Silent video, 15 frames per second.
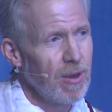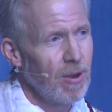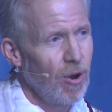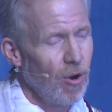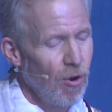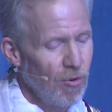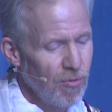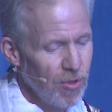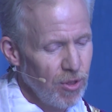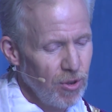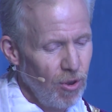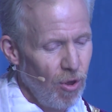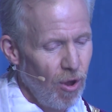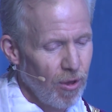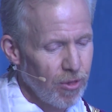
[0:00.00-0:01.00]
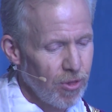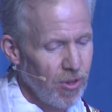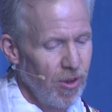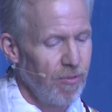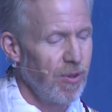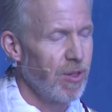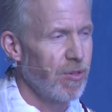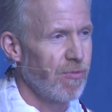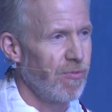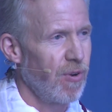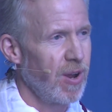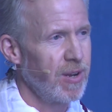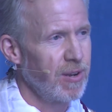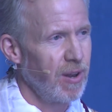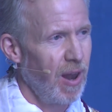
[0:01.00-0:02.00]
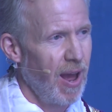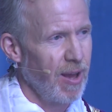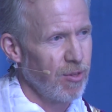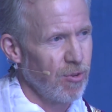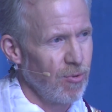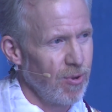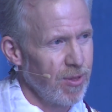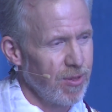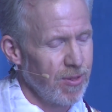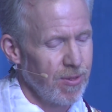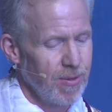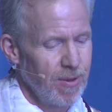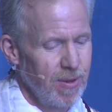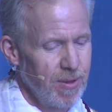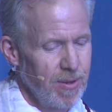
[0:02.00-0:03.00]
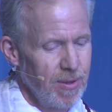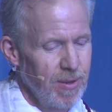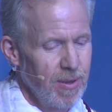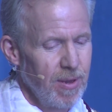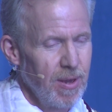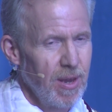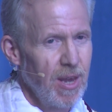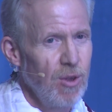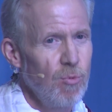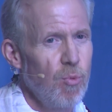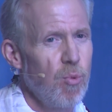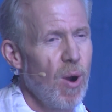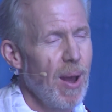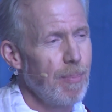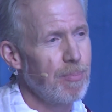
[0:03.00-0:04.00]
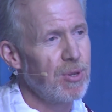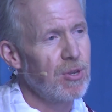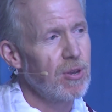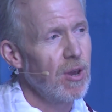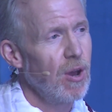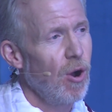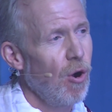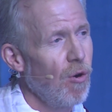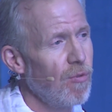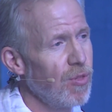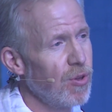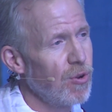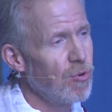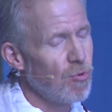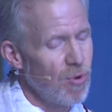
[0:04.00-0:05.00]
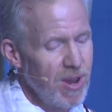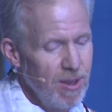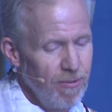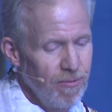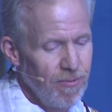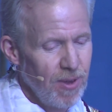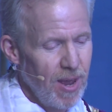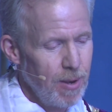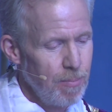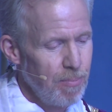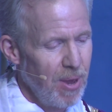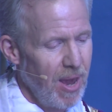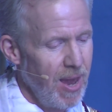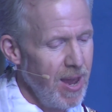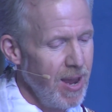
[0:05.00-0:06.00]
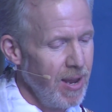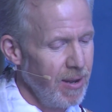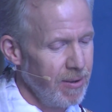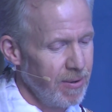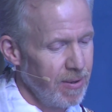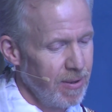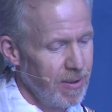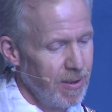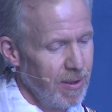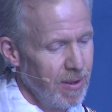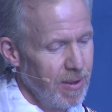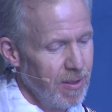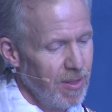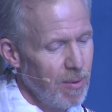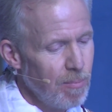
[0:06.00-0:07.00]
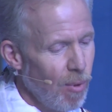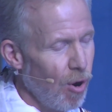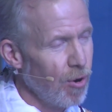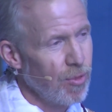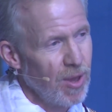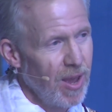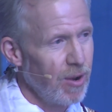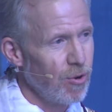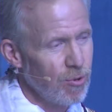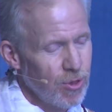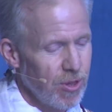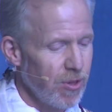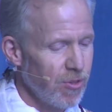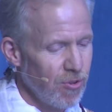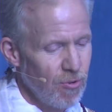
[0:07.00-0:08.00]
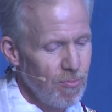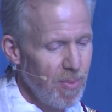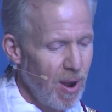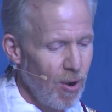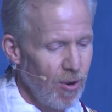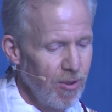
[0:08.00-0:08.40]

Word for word: over the loss of his friend Lazarus. He wept over the grief and pain that Martha and her sister Mary